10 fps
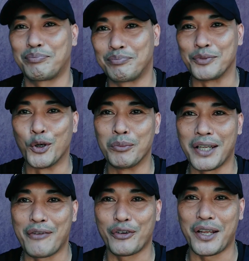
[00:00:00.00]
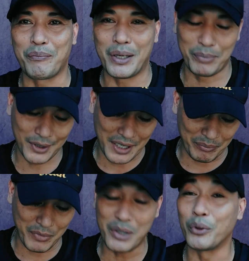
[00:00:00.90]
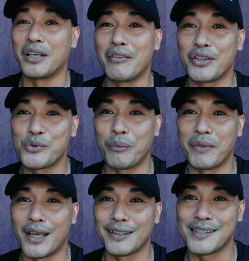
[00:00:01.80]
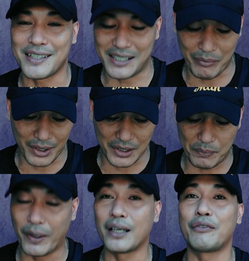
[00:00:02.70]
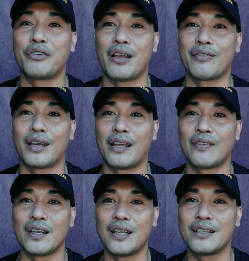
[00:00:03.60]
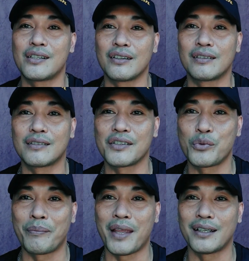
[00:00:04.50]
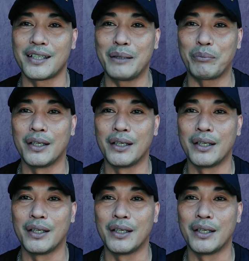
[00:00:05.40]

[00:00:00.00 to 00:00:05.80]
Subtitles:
normal everyday people like me would never swim down to 60 meters, but if you ever had the need to swim that deep,